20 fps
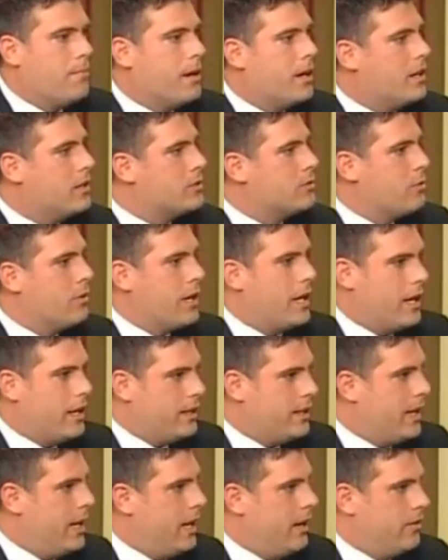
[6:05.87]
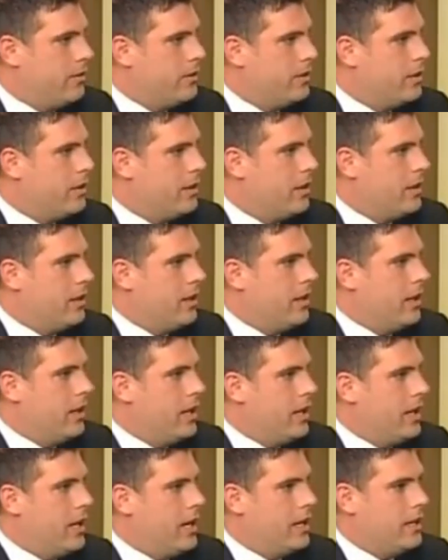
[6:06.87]
my parents went out of town,
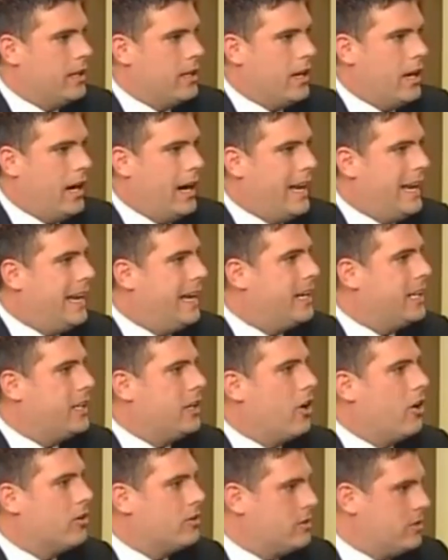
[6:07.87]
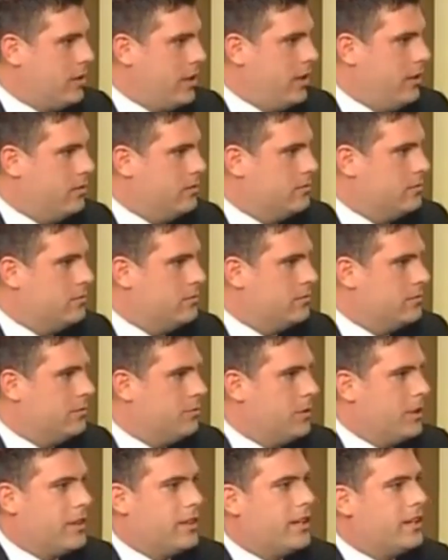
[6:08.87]
and I had a yard sale
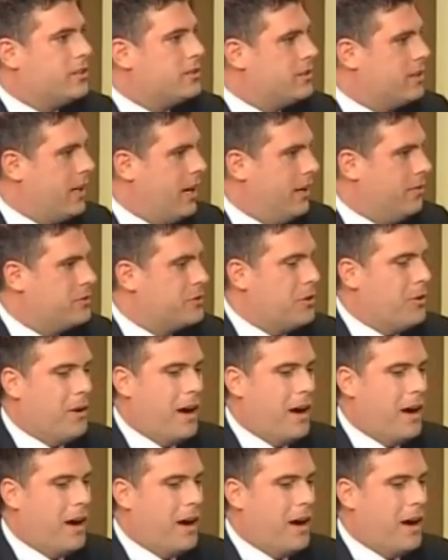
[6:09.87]
with their stuff.